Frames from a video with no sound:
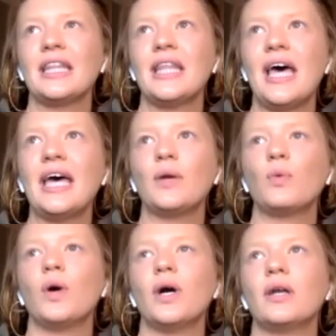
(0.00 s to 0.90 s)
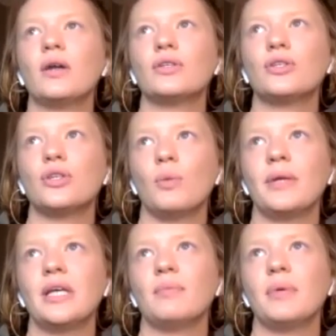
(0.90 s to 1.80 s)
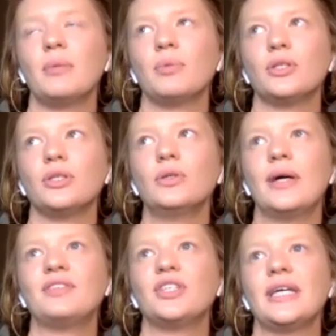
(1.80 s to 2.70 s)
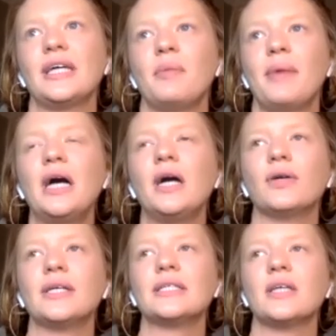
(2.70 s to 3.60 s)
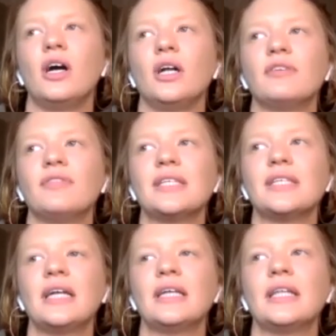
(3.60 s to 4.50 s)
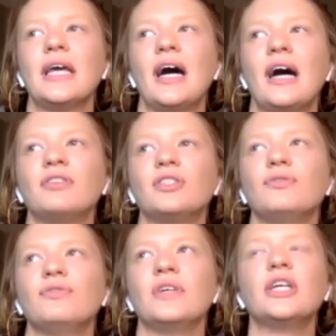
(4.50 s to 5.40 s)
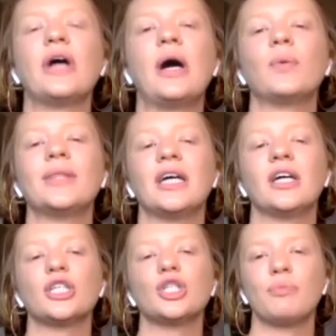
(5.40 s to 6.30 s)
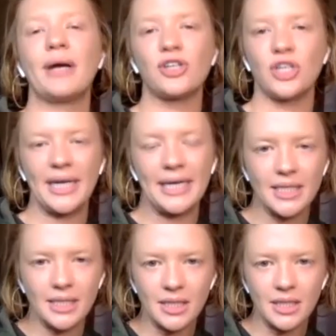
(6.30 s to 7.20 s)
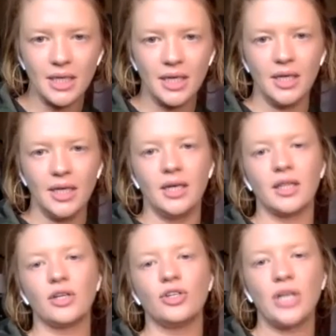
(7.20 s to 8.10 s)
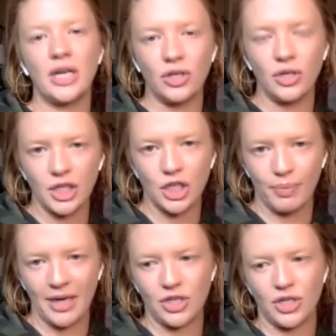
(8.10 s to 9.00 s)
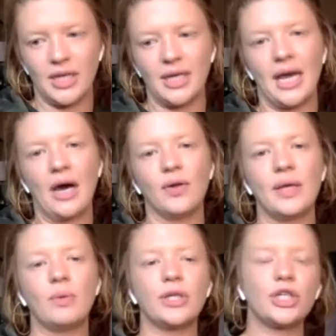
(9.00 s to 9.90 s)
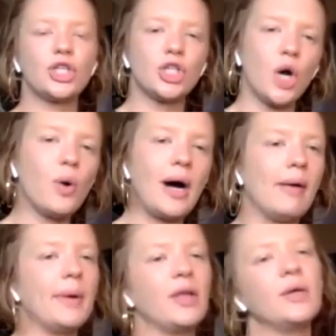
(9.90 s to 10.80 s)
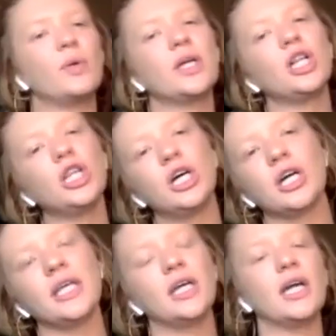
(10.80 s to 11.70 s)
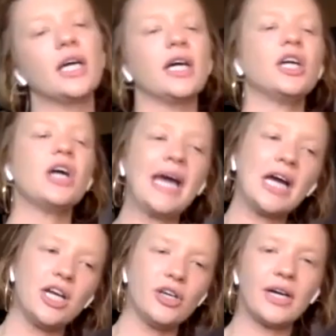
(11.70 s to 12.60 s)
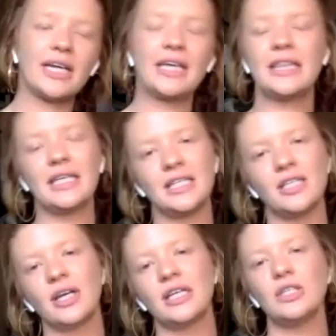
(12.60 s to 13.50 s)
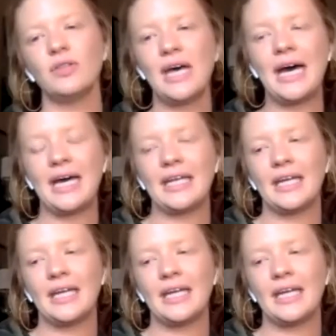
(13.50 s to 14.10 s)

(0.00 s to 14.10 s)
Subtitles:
And then what so many people do after they come out is all of a sudden they have to figure out what their expression is, their gender expression, how they want to show up, how they want to look. You got to cut your hair. You got to get this. You got to do that.